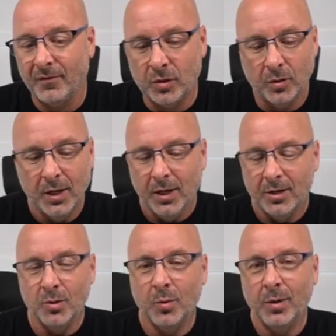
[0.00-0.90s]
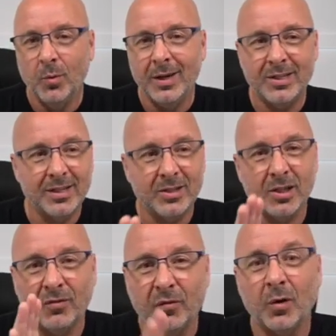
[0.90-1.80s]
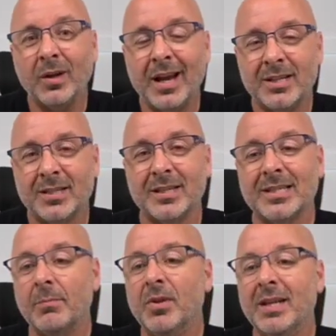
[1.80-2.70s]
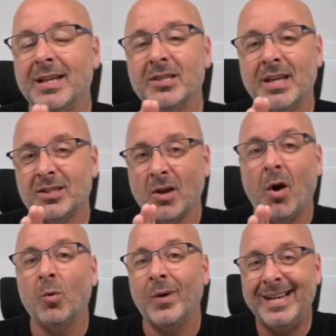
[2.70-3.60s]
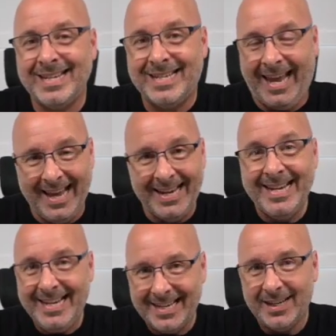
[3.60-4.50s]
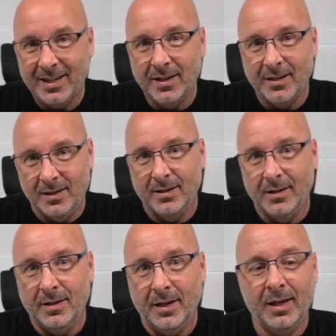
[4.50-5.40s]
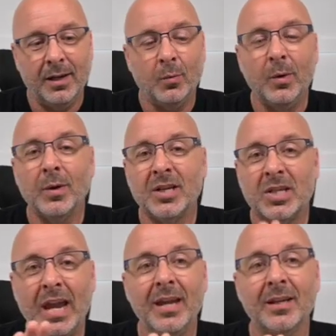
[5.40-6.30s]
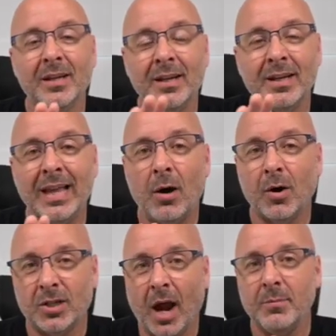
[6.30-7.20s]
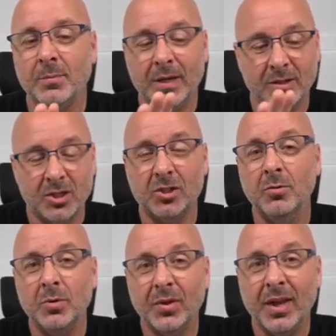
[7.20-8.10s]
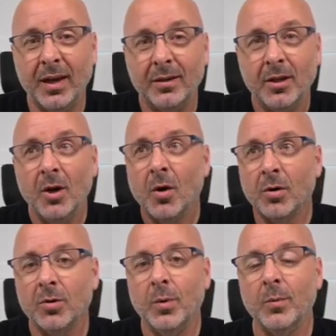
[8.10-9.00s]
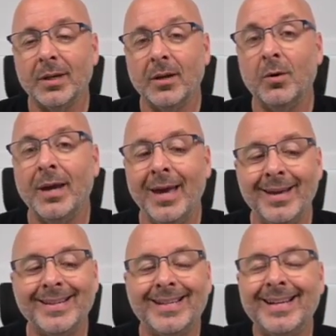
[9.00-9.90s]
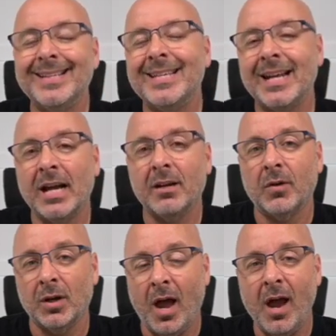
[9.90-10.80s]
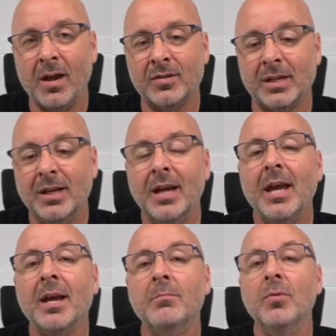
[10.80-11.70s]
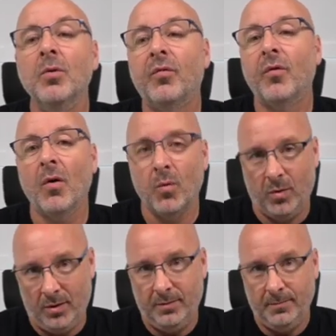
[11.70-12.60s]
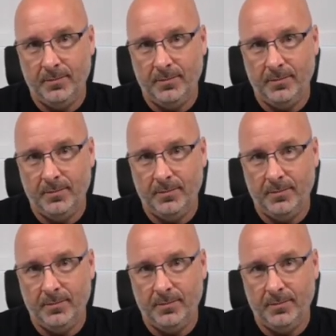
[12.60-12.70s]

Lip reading: Do we want to just fertilize something that's already dead, and we want to take and allow our time to be consumed with that? Or do we want to go ahead and cut that out of our lives and move forward?